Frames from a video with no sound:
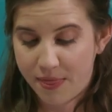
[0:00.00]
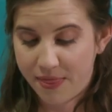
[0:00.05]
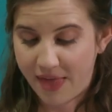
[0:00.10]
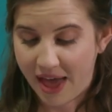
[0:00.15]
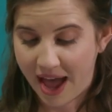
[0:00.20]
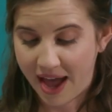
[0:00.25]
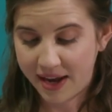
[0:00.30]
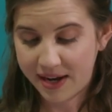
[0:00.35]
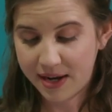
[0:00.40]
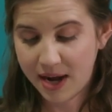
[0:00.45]

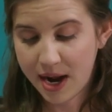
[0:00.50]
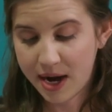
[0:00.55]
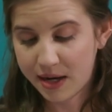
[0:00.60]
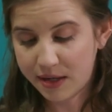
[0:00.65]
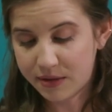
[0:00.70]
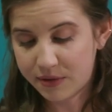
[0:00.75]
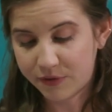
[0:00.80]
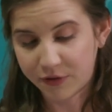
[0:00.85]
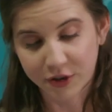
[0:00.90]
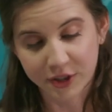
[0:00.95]
That
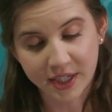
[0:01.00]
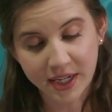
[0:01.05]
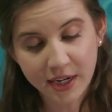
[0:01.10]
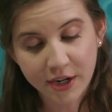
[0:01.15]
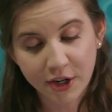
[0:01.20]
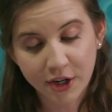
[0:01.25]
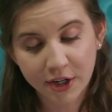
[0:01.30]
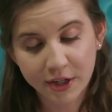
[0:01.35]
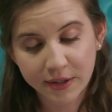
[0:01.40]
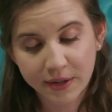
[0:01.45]
night for
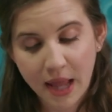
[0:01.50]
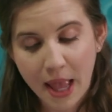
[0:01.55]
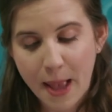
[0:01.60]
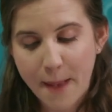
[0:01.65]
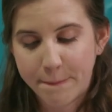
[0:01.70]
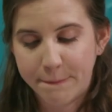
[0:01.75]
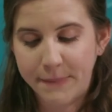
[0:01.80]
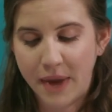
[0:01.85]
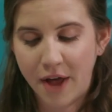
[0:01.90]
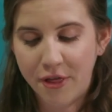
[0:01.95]
dinner,
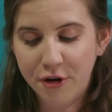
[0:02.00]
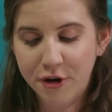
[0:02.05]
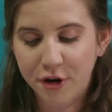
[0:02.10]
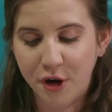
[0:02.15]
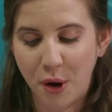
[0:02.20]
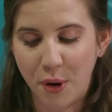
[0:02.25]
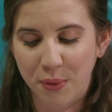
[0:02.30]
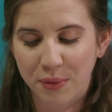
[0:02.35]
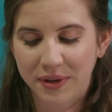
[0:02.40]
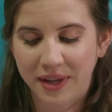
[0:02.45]
Mother
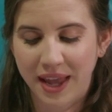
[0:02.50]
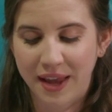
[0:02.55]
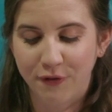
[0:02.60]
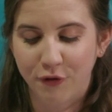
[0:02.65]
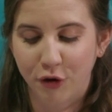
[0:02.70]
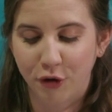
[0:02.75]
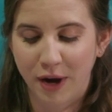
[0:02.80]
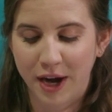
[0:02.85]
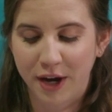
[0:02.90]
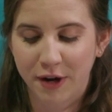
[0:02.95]
Goat
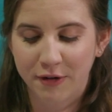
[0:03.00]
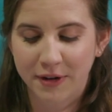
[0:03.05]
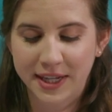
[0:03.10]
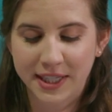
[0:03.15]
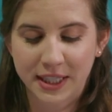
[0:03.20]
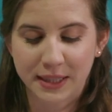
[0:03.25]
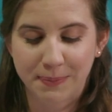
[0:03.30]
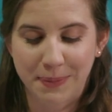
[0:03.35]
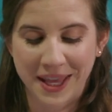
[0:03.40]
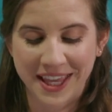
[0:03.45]
gave Gregory
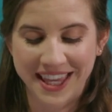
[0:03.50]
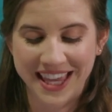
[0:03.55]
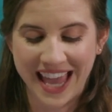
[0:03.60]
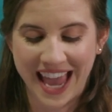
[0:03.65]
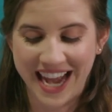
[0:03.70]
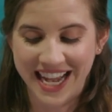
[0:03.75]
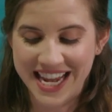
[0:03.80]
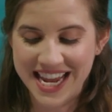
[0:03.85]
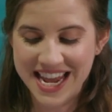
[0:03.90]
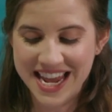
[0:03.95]

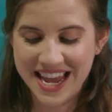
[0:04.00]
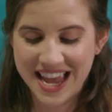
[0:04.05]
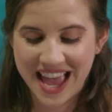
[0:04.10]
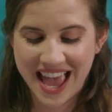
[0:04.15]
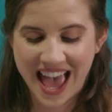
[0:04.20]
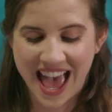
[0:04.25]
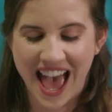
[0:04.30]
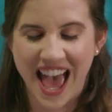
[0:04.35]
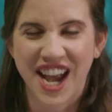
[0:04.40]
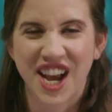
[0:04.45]
spaghetti
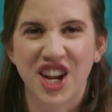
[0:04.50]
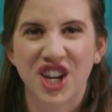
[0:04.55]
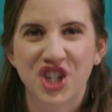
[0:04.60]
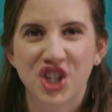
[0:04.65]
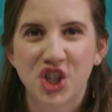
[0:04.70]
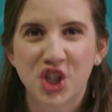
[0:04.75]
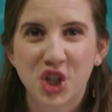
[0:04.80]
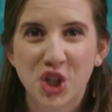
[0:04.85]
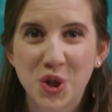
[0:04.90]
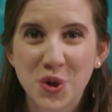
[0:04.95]
and a
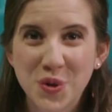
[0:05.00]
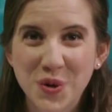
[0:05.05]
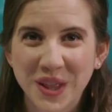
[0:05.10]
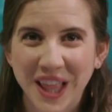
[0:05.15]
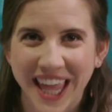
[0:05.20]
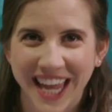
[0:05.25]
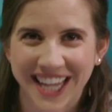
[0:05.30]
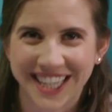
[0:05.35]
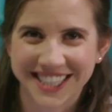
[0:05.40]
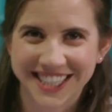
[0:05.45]

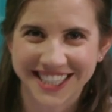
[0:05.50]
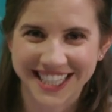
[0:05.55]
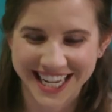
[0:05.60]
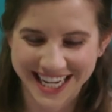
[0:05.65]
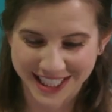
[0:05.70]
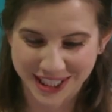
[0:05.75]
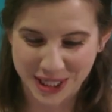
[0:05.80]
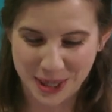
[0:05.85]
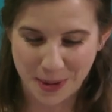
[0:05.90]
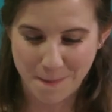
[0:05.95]
shoelace
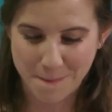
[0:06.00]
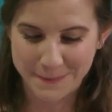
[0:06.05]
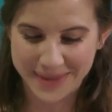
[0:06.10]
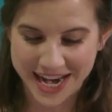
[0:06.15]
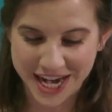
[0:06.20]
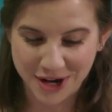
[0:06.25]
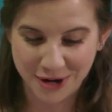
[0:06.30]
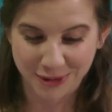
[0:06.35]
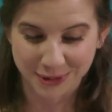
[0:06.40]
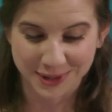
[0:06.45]
in
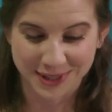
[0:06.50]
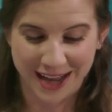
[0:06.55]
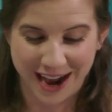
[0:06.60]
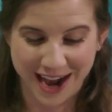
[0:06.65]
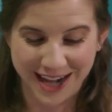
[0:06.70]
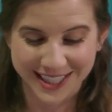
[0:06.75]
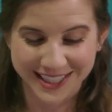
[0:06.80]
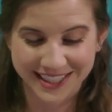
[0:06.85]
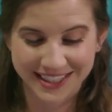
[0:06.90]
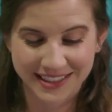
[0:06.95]
tomato
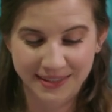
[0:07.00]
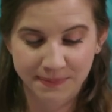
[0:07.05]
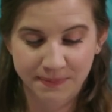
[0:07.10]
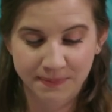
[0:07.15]
sauce.